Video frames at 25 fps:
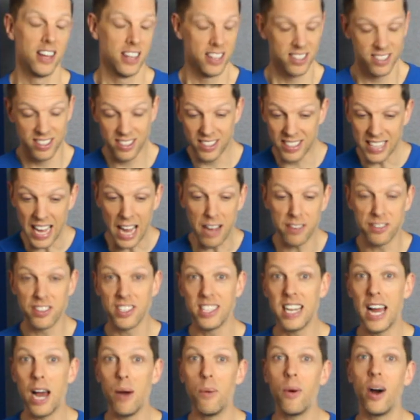set of
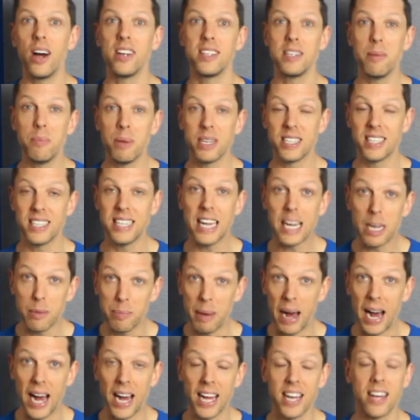snare wires in my stick
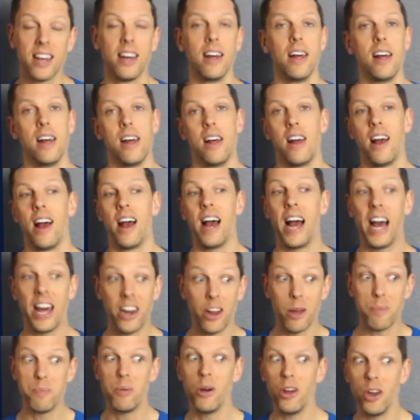bag and
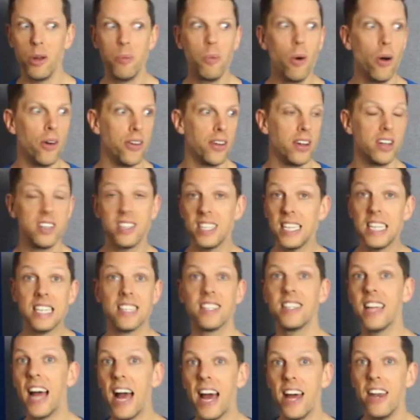I put them on, and since
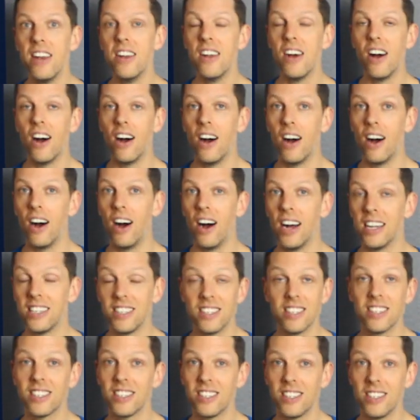then I
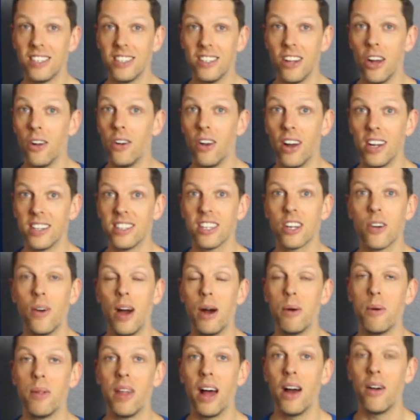just don't like to go
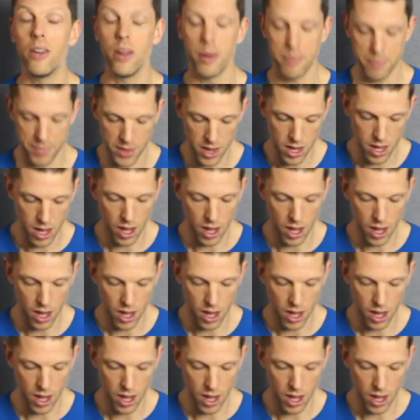out without them.